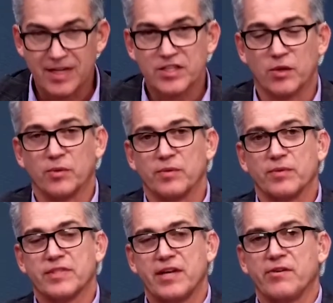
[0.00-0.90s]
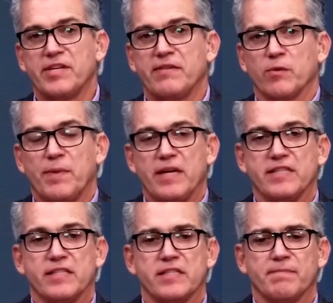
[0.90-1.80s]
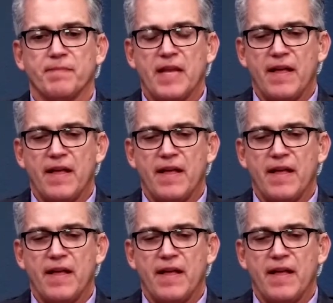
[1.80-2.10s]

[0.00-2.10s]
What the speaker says: So Senator Deaver posits